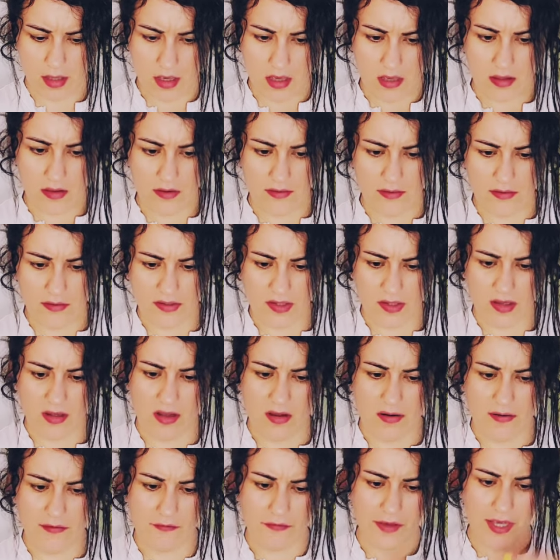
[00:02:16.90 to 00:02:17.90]
There's a
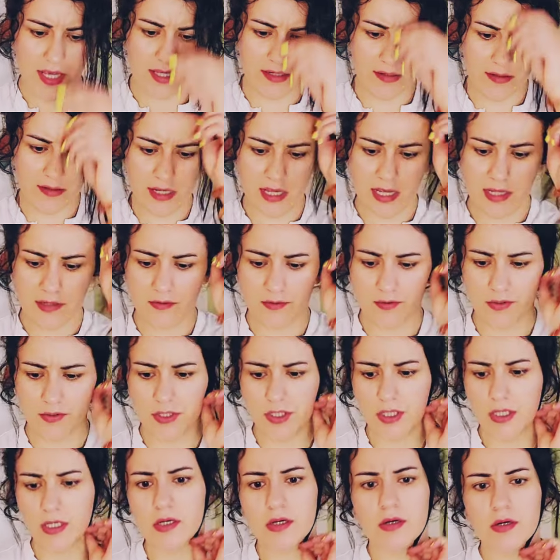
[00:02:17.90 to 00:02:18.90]
lot of hidden energy
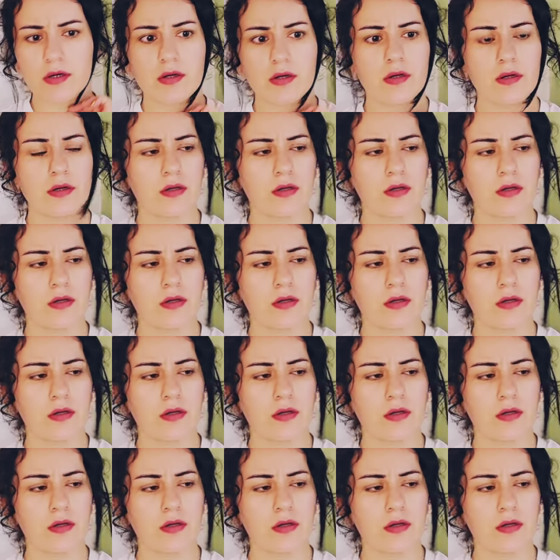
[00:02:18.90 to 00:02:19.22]
here.